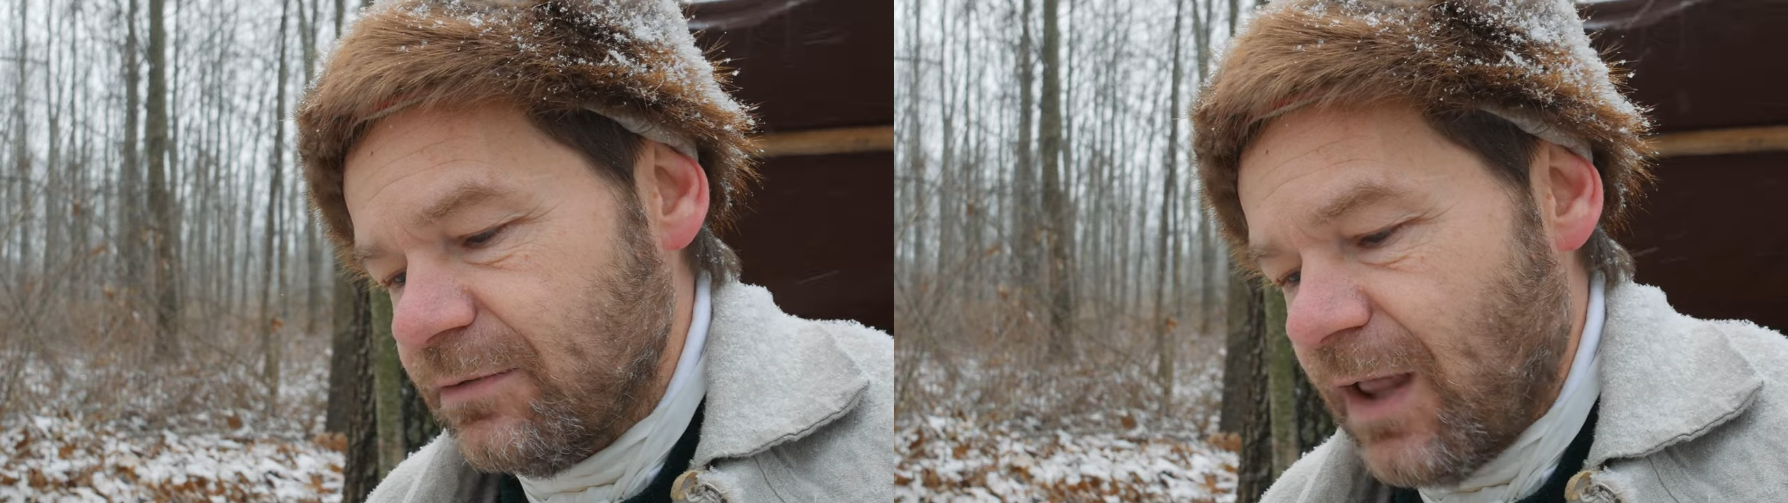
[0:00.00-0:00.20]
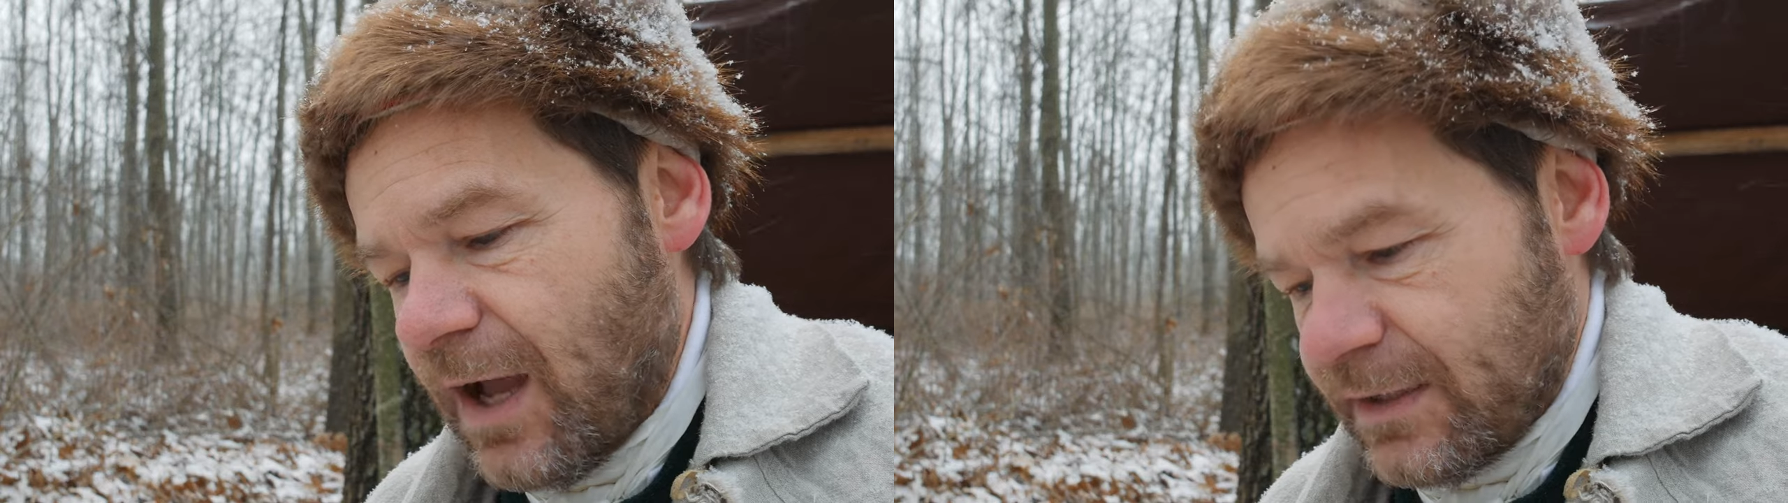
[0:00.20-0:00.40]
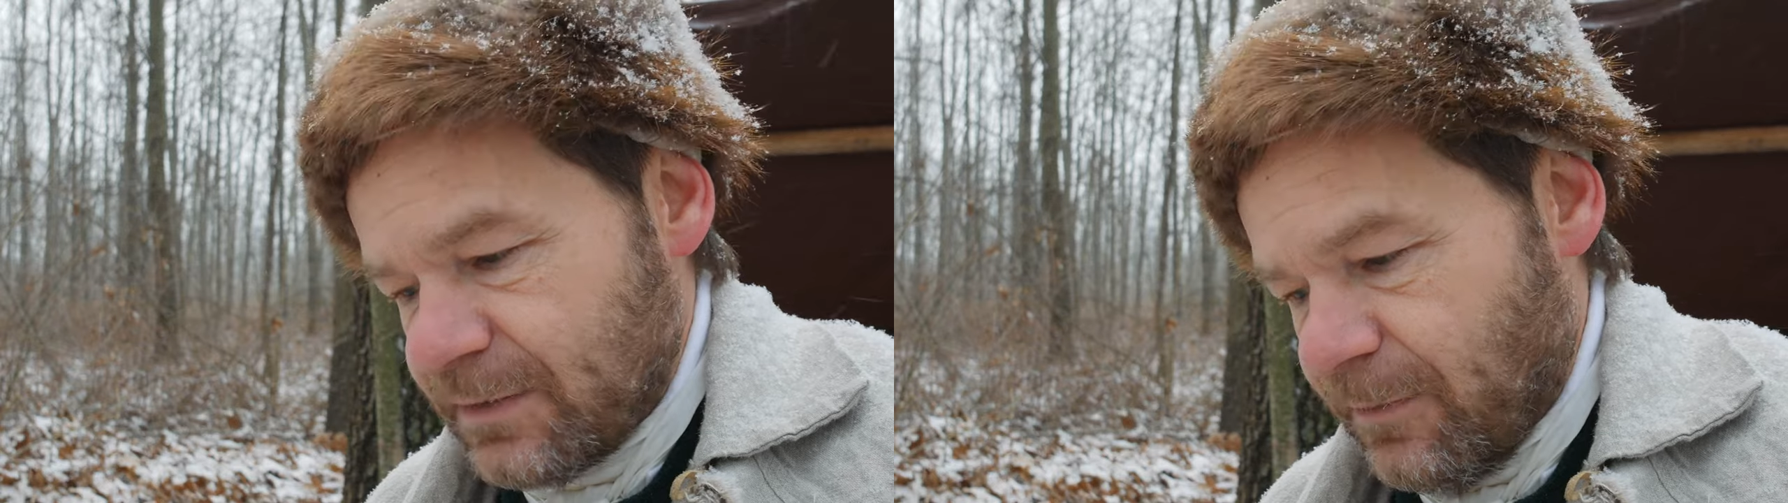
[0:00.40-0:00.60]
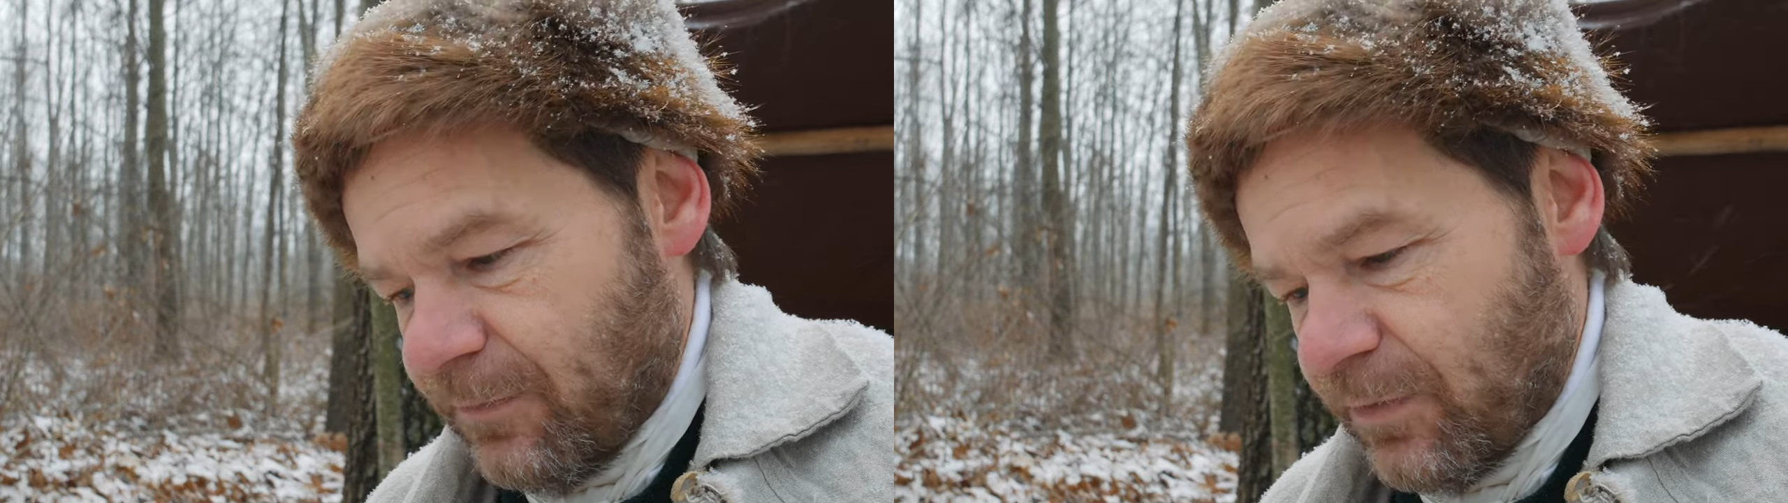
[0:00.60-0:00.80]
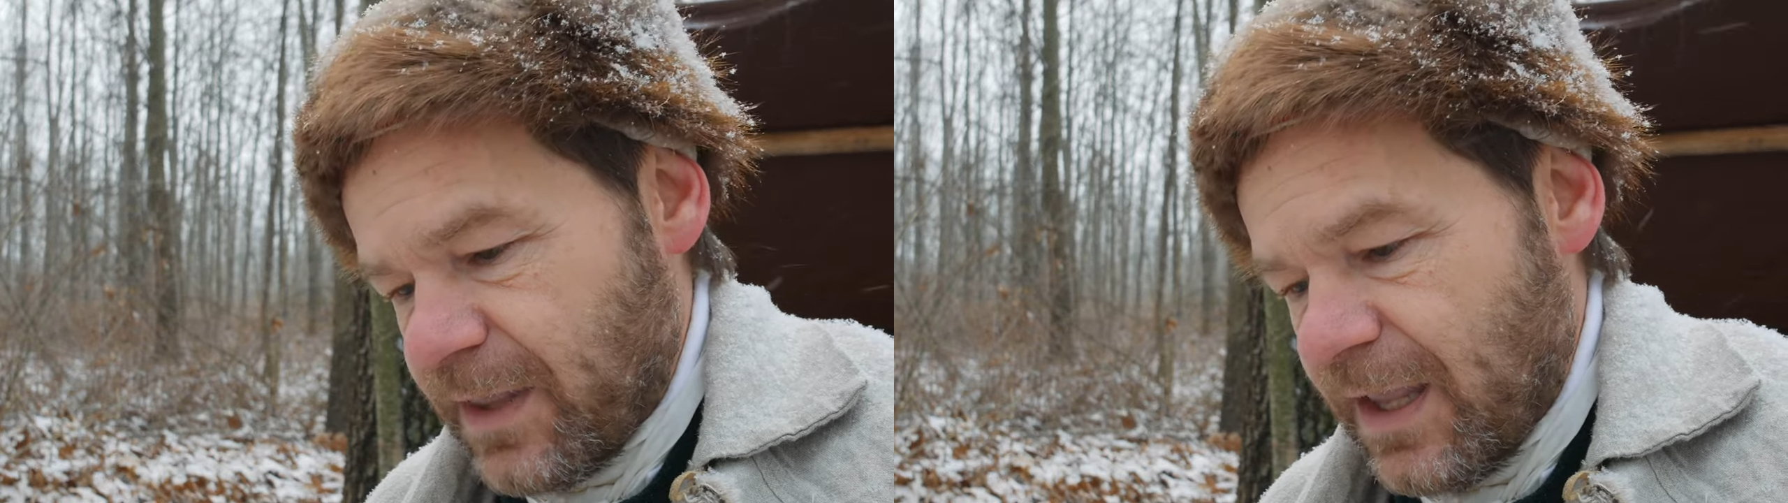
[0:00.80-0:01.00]
lines
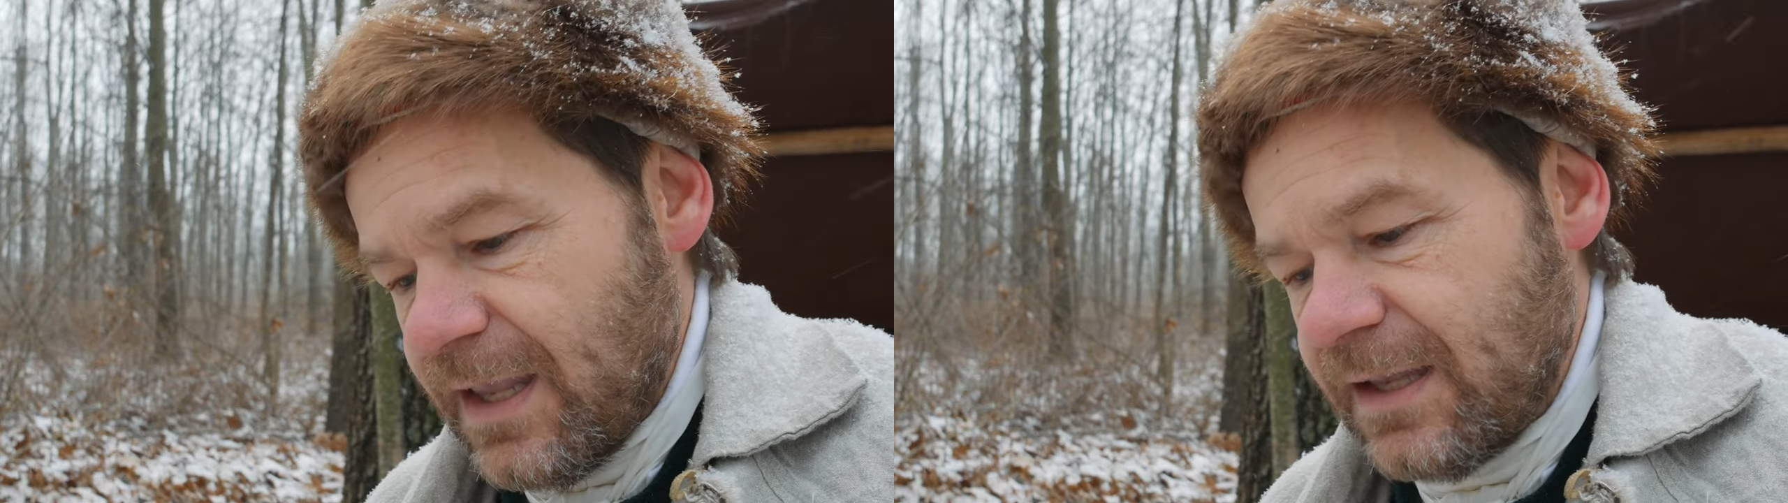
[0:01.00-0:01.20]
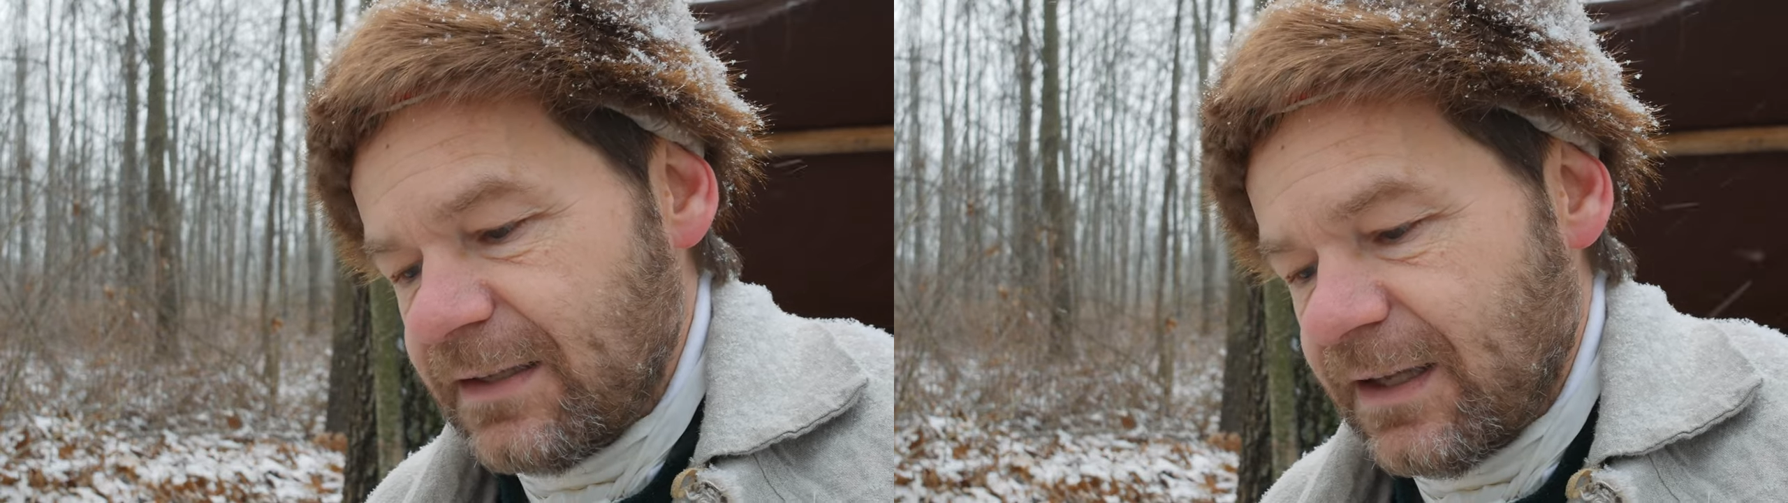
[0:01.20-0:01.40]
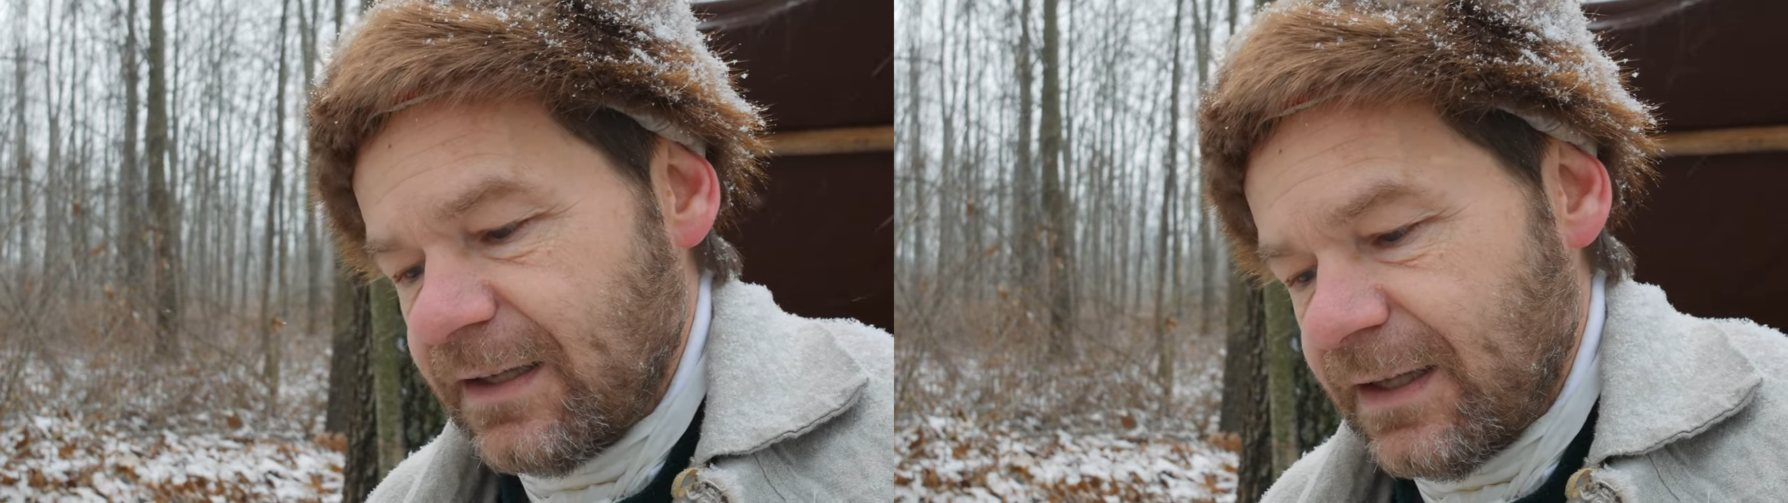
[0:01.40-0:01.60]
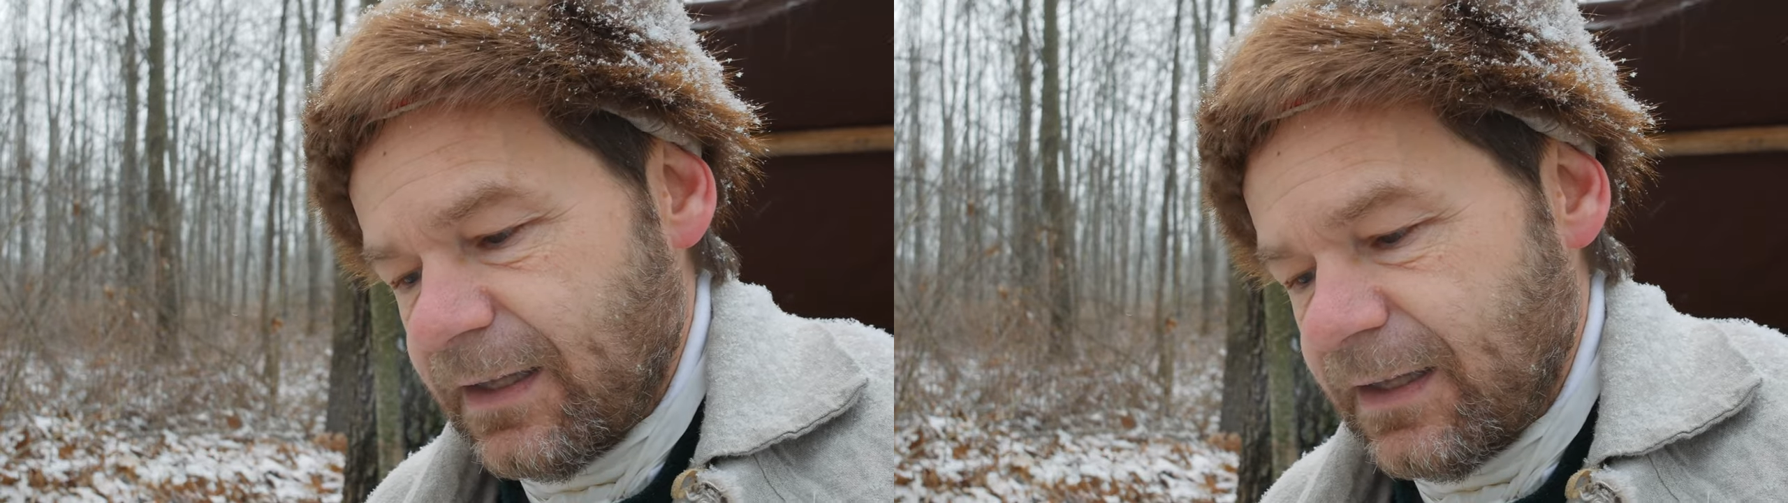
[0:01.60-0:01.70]
before the ink